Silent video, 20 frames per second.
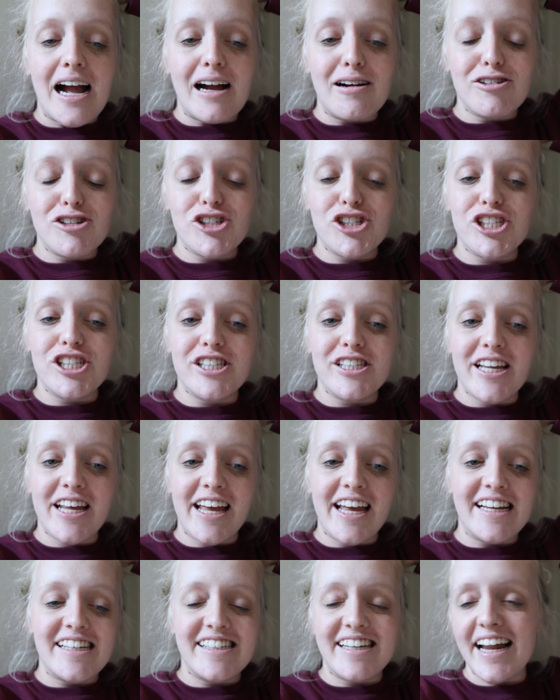I was just
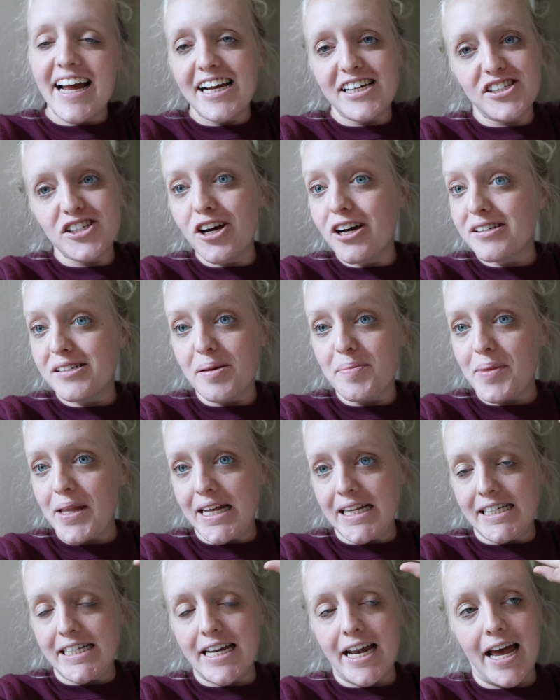thinking today, I saw
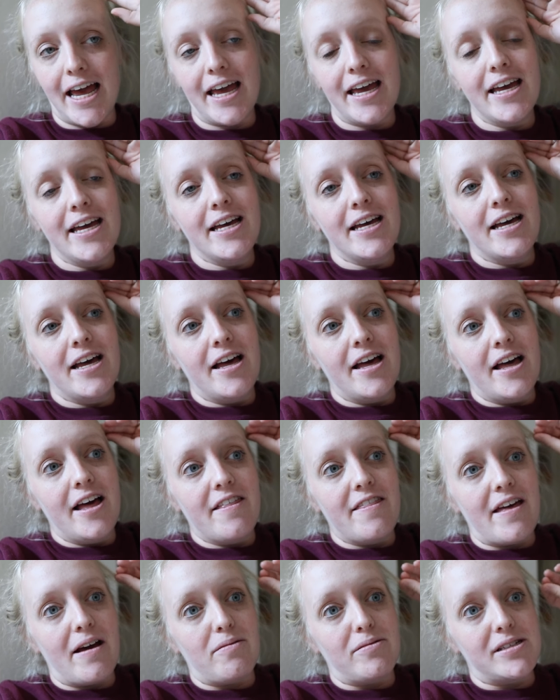something today
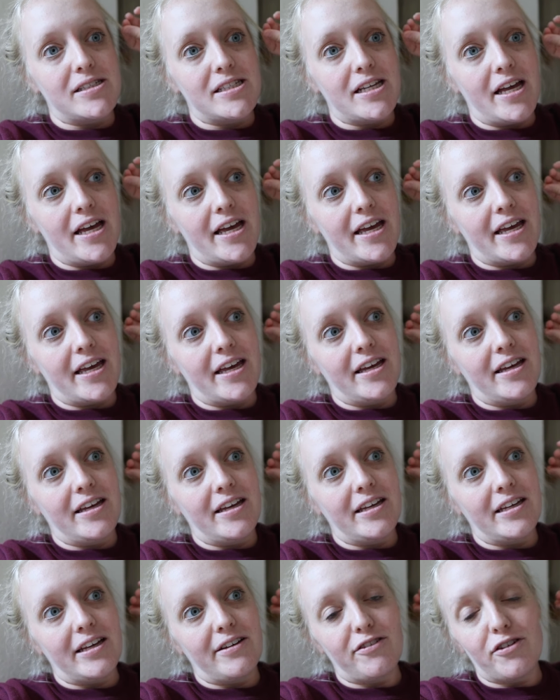that was like,
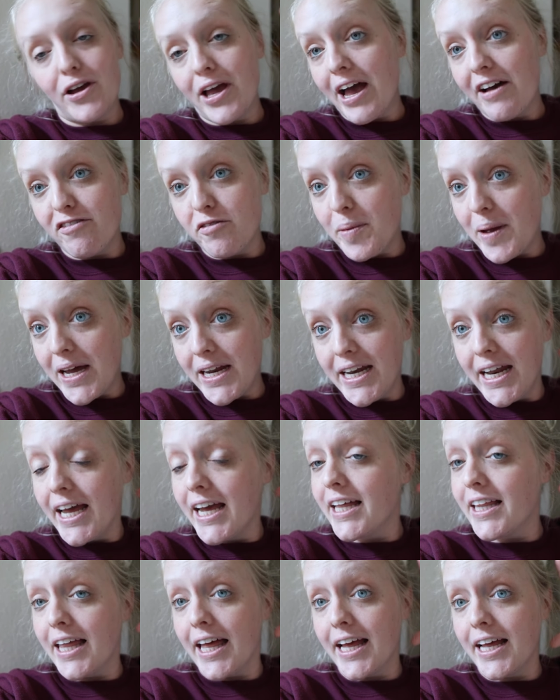if you have a bad
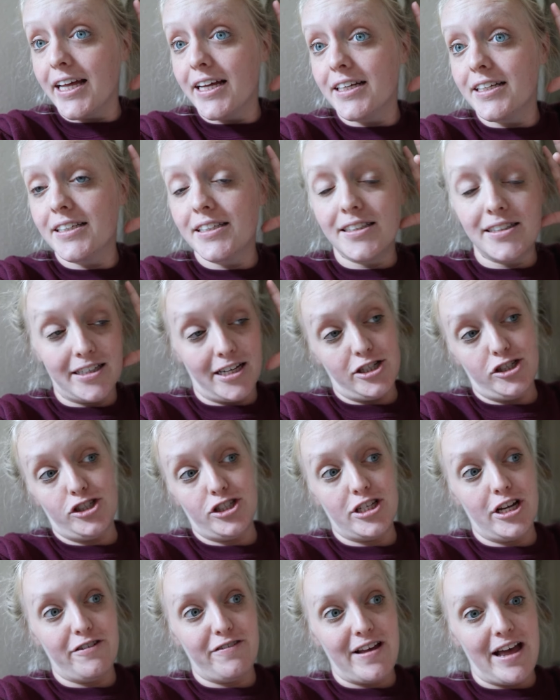day, like let
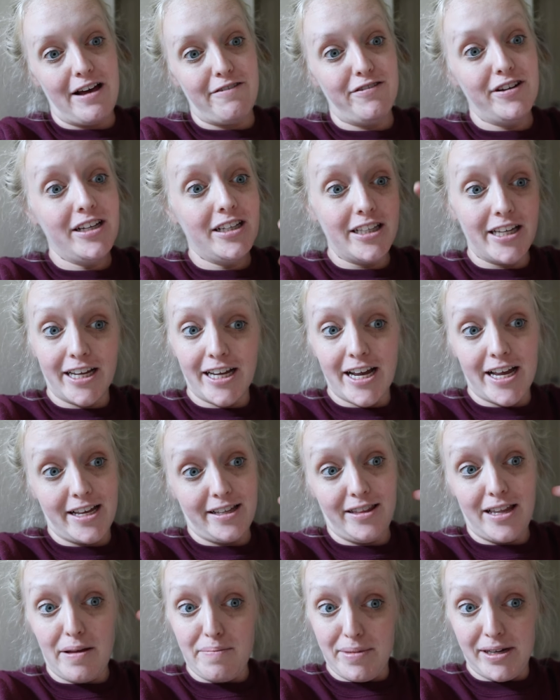yourself have it. Like
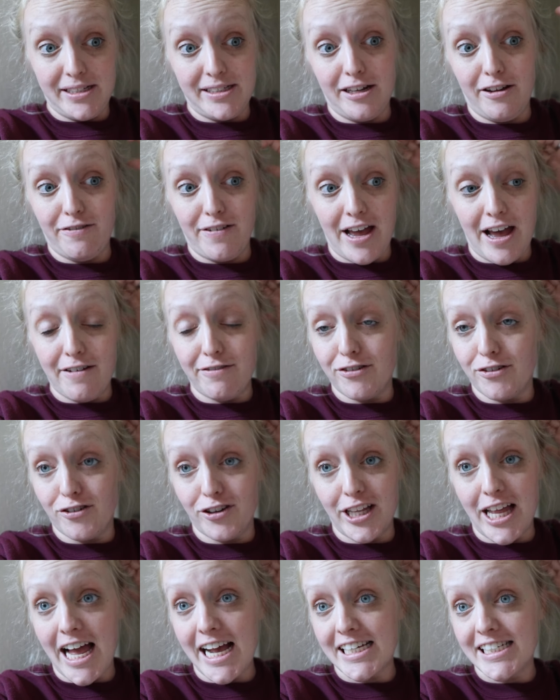I let myself have a
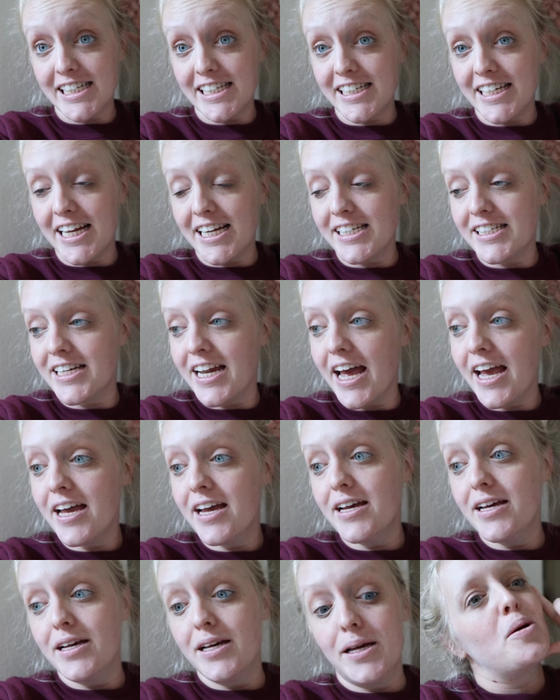relaxing day today.
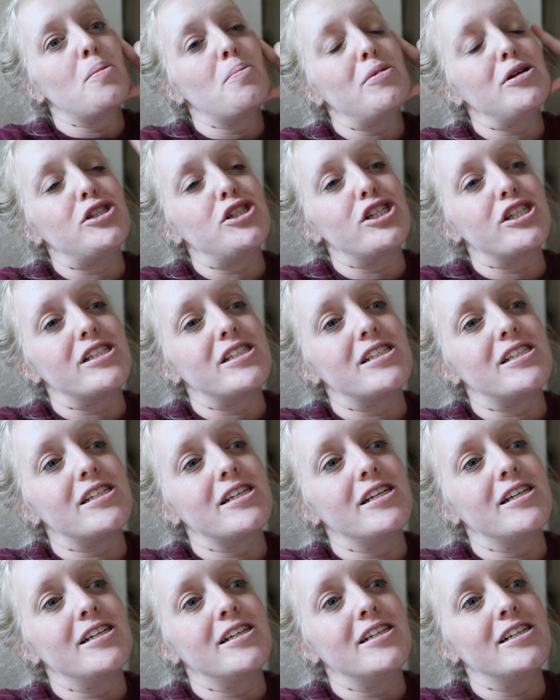But
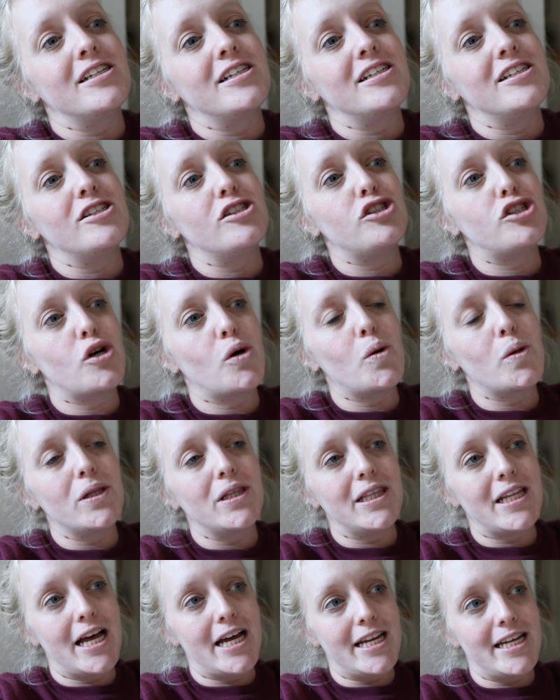just
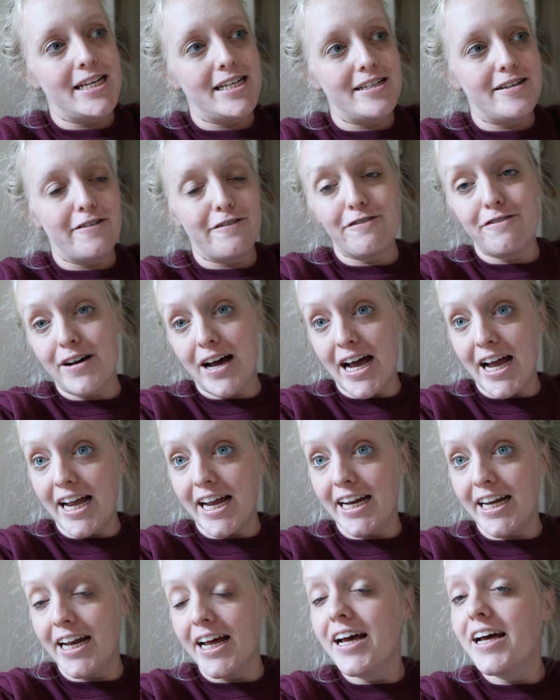don't let it
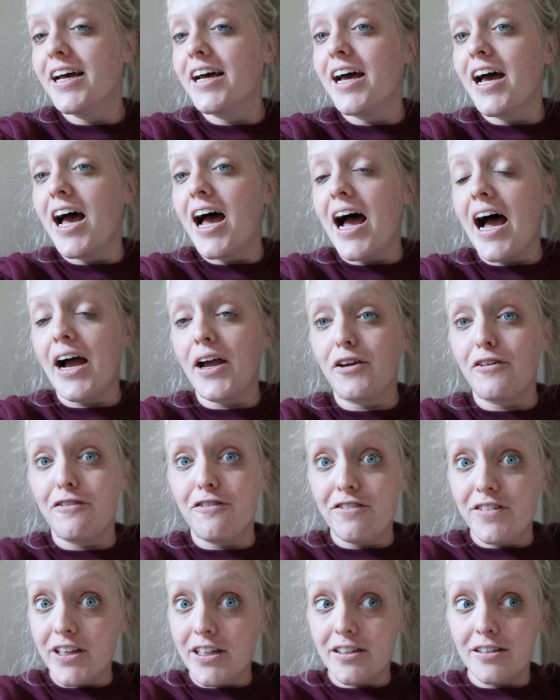define how you
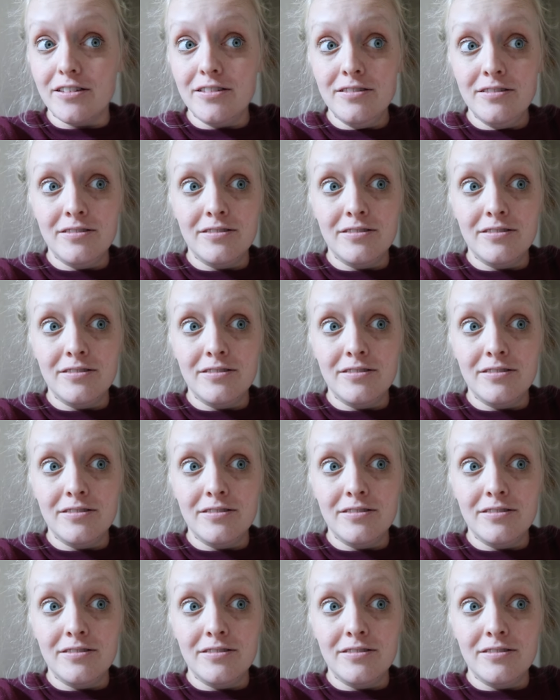feel